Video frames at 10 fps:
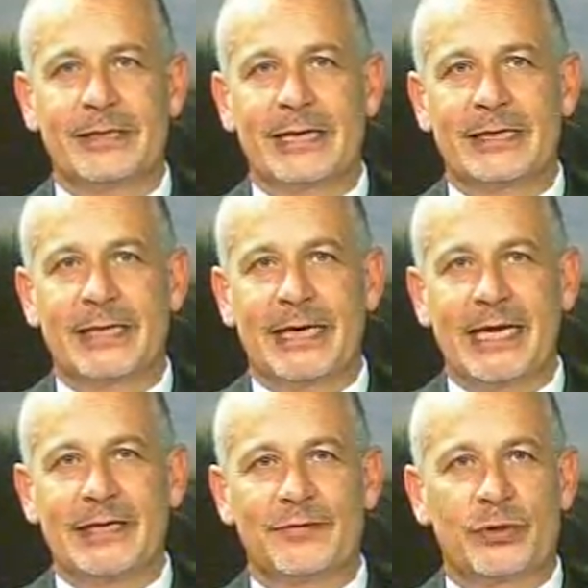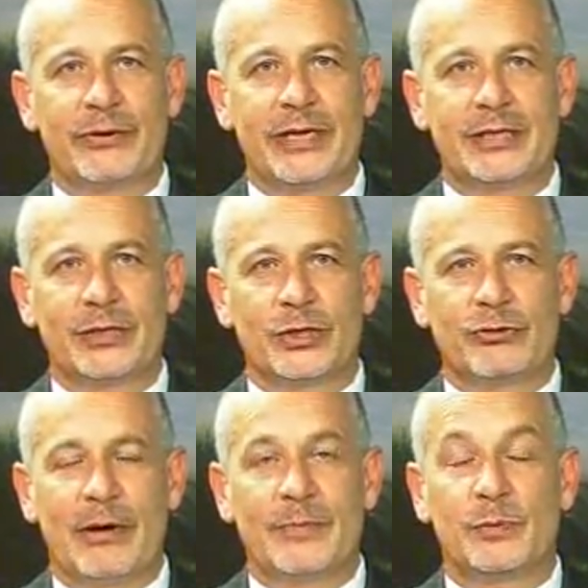says the native trees and
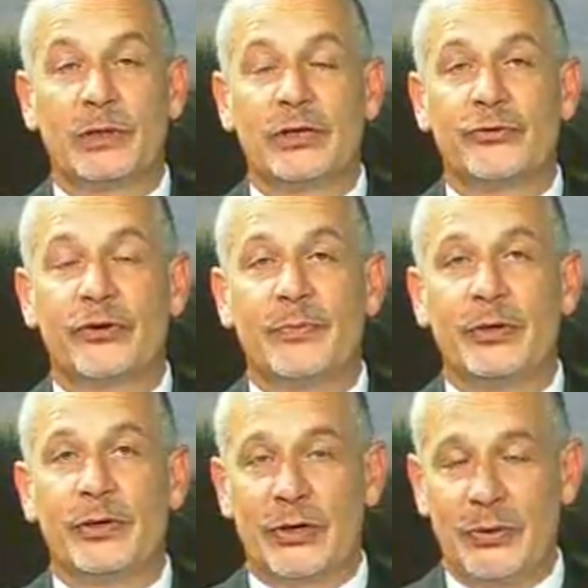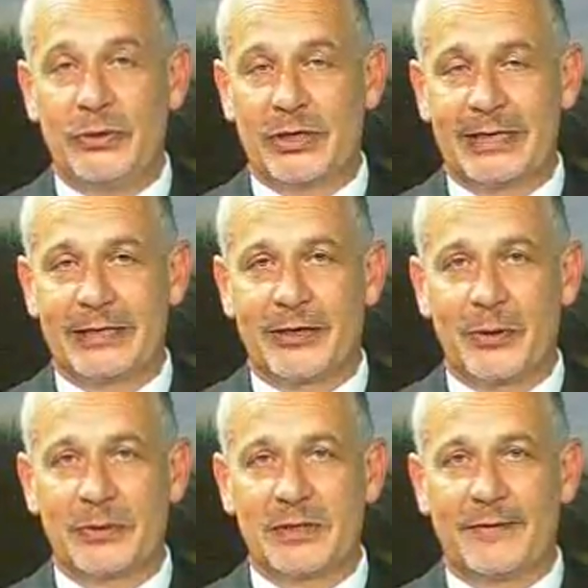shrubs will contribute hugely to
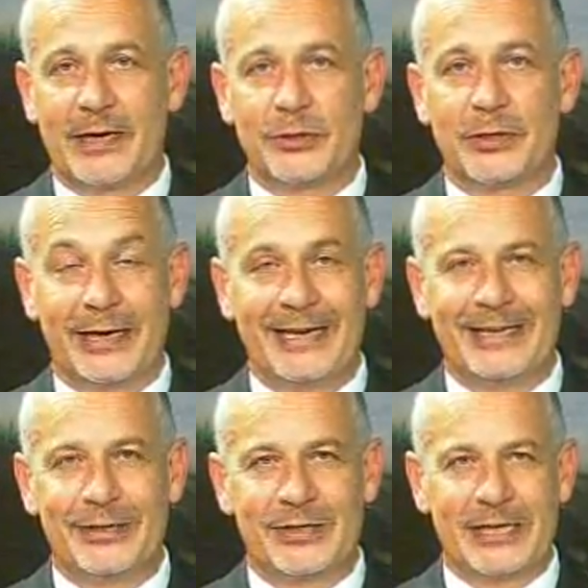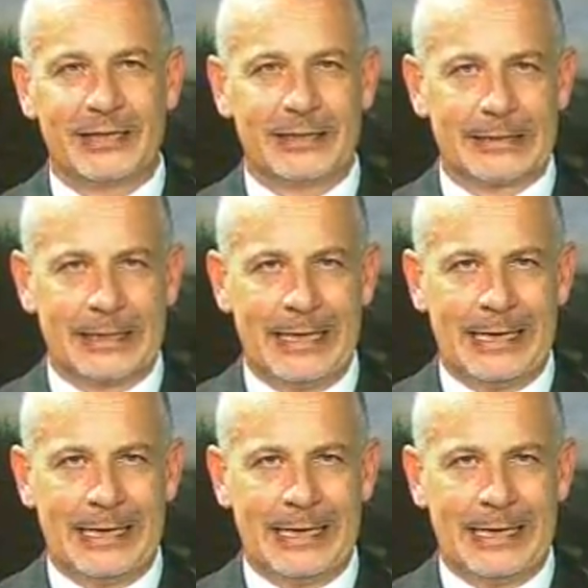conservation in New Zealand.